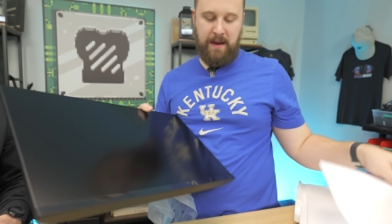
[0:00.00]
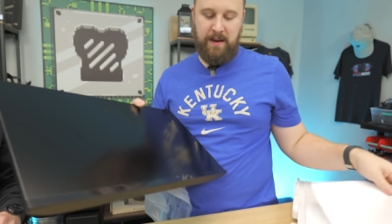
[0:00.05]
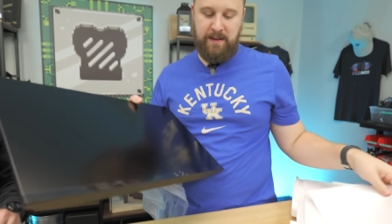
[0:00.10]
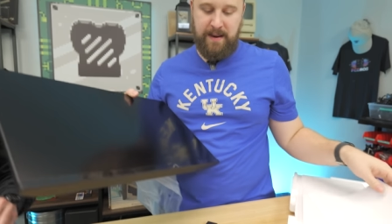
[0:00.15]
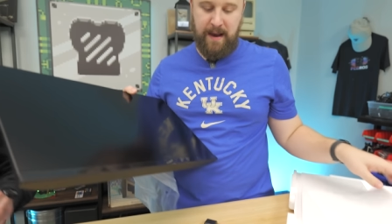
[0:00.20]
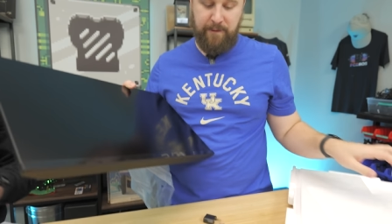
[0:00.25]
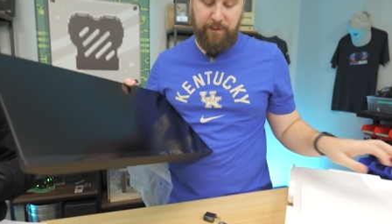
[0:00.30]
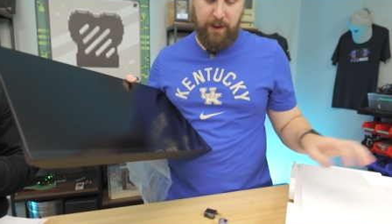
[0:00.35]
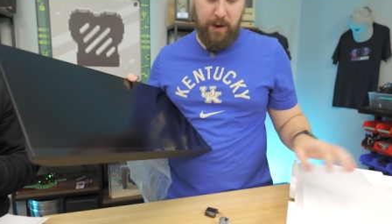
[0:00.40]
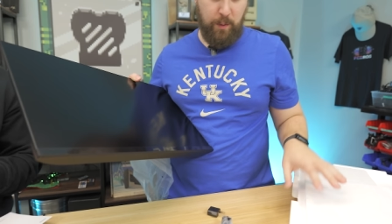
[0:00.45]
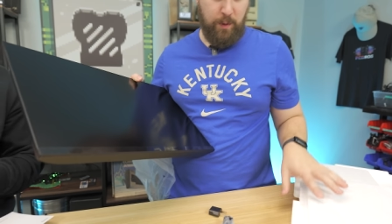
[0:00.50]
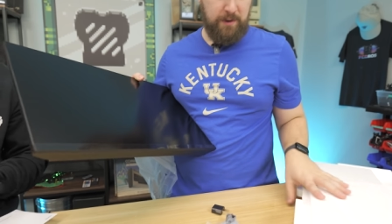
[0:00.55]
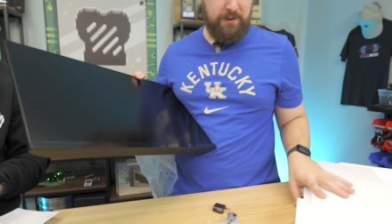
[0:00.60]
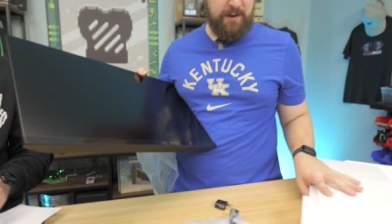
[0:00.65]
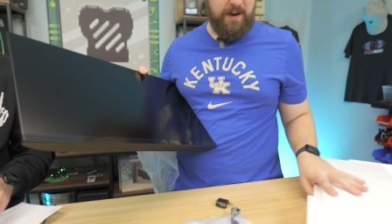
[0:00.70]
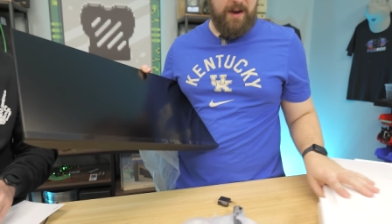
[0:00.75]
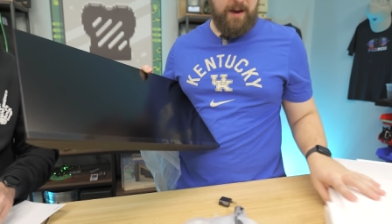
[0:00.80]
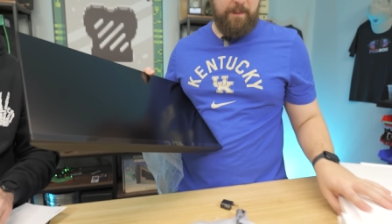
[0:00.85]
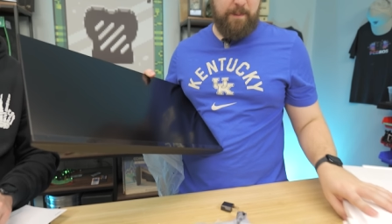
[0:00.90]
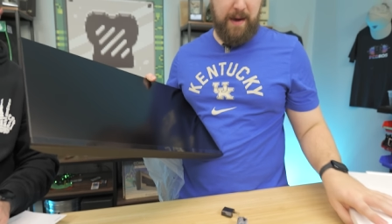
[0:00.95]
It definitely was
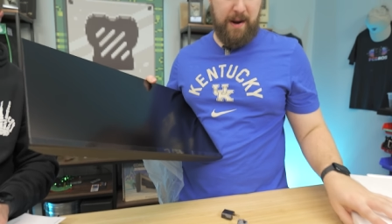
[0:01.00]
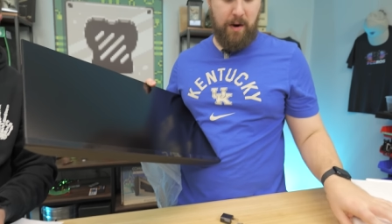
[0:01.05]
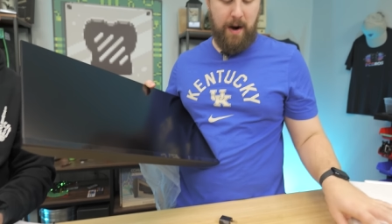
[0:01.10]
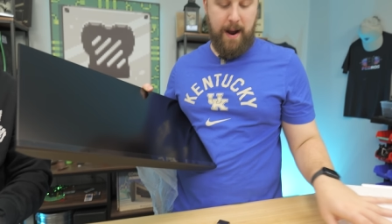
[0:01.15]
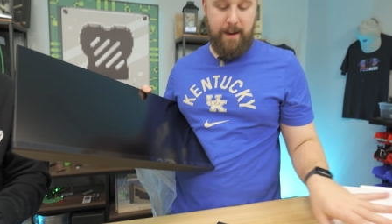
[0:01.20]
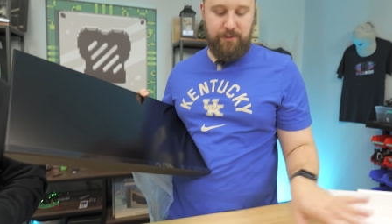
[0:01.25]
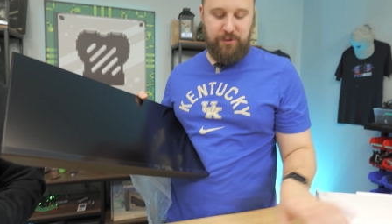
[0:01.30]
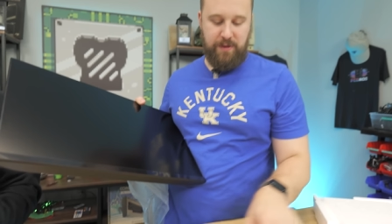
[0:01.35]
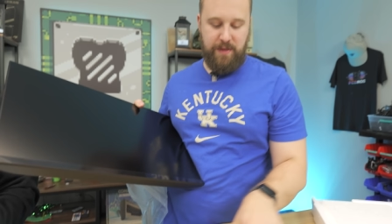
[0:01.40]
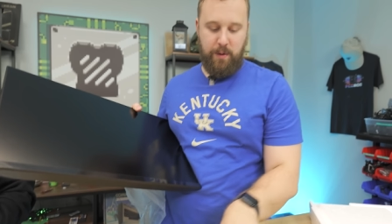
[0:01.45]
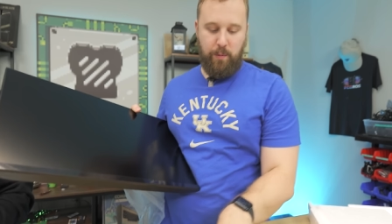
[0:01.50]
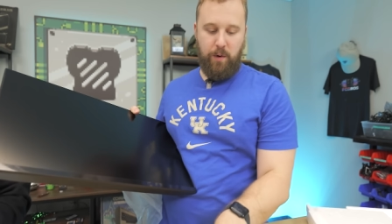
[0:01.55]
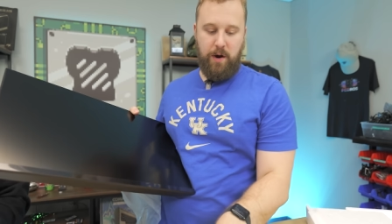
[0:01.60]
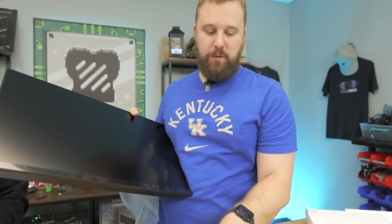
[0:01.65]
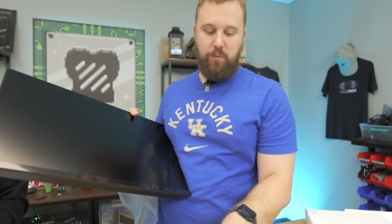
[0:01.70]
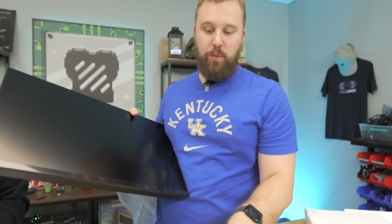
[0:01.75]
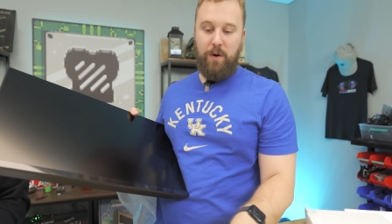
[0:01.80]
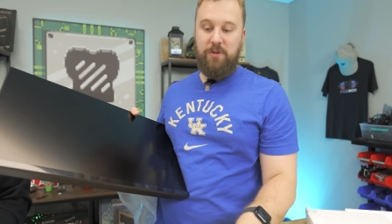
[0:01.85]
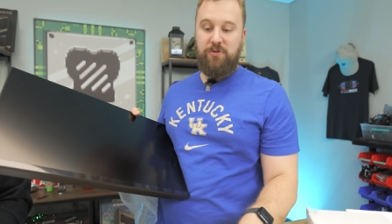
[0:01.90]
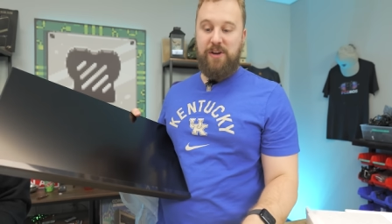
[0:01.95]
a better option than
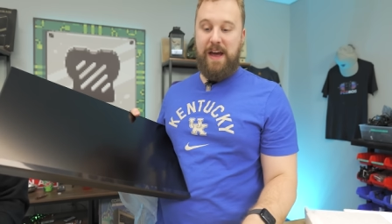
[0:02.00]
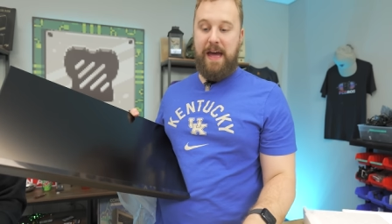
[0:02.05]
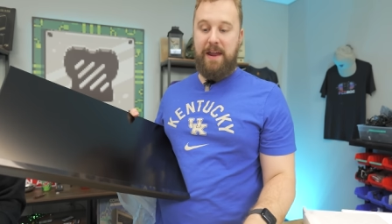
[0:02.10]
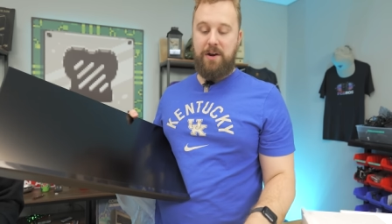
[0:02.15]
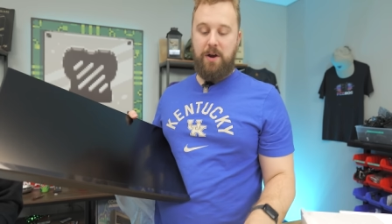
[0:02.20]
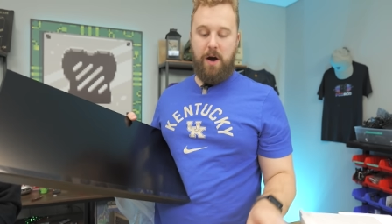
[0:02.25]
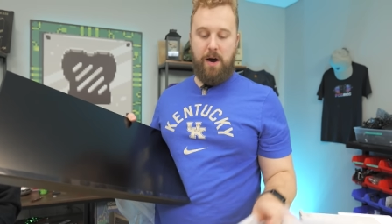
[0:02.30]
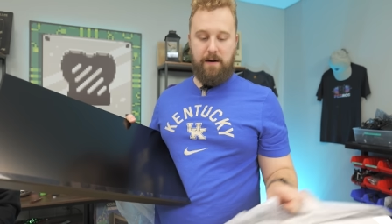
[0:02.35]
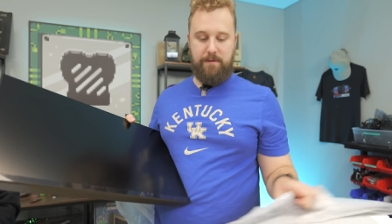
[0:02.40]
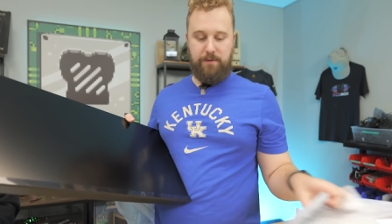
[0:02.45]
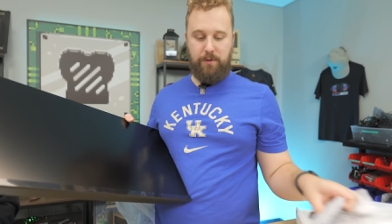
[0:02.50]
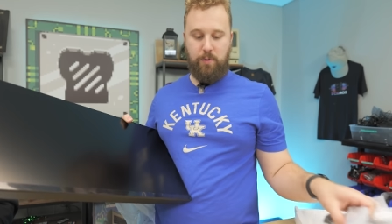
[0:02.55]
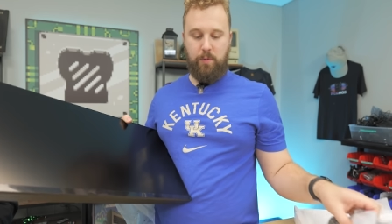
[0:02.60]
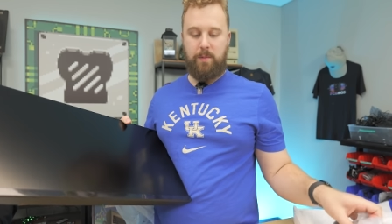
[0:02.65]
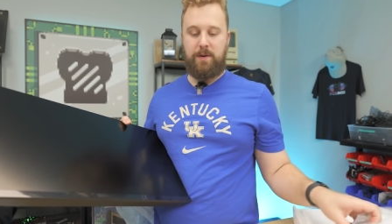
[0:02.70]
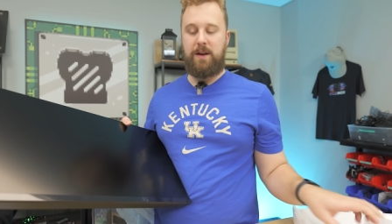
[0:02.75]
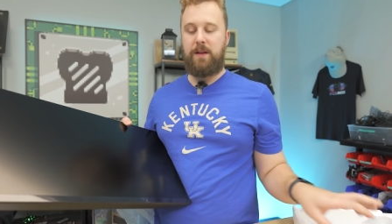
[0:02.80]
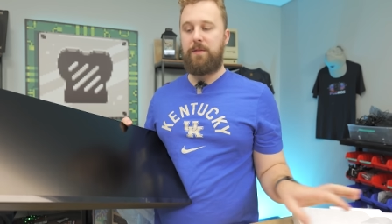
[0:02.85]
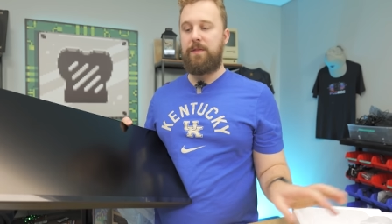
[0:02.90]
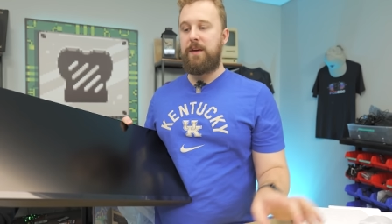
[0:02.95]
what Wish had to offer when
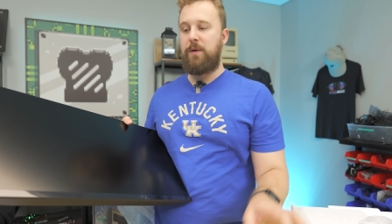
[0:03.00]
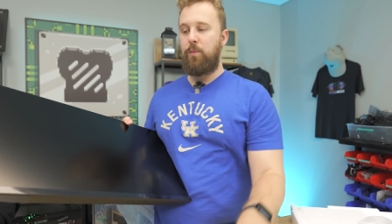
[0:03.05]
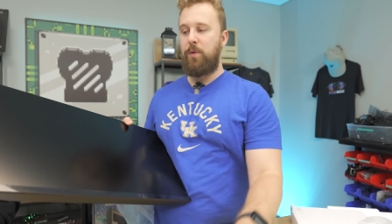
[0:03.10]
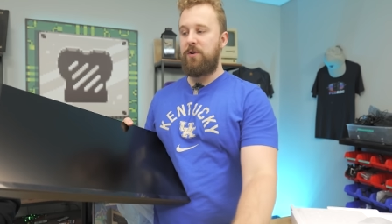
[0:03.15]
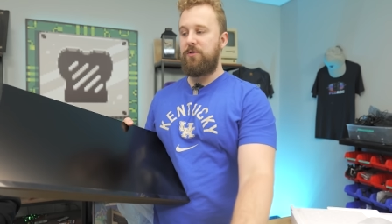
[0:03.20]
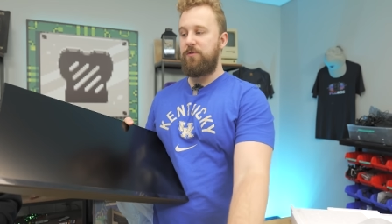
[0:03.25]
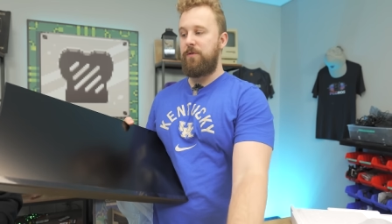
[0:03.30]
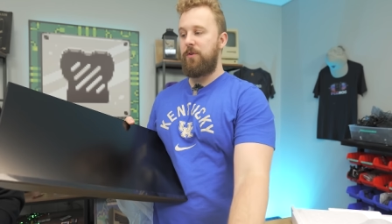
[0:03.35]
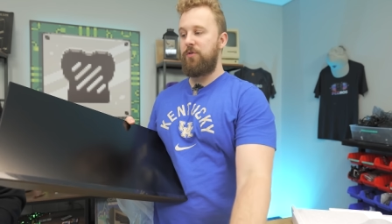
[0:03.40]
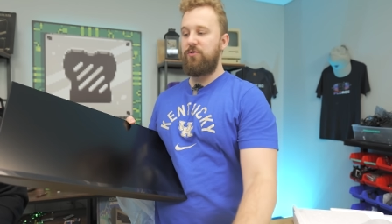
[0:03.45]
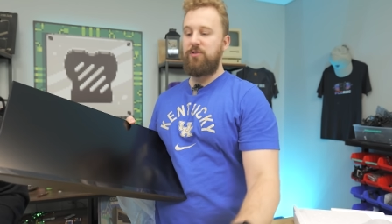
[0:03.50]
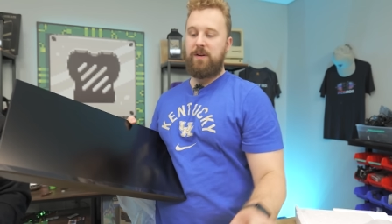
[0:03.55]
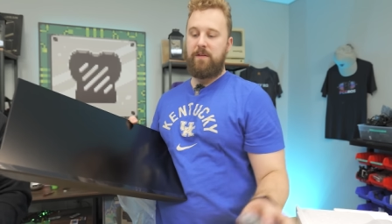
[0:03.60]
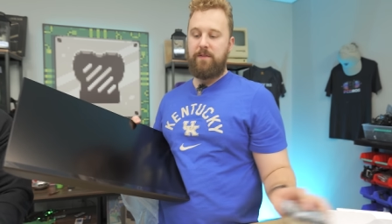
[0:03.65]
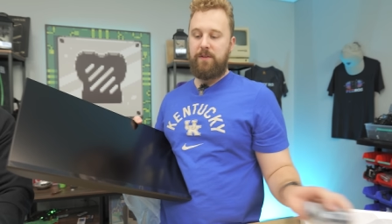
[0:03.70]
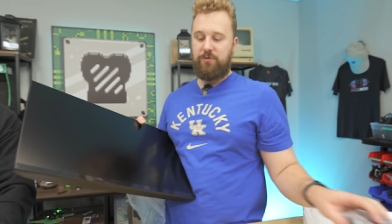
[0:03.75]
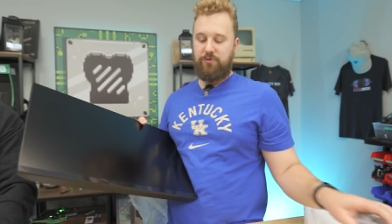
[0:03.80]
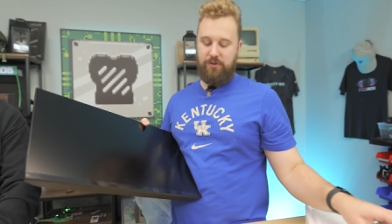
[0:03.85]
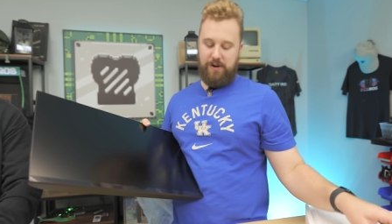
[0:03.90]
we did the Wish version of this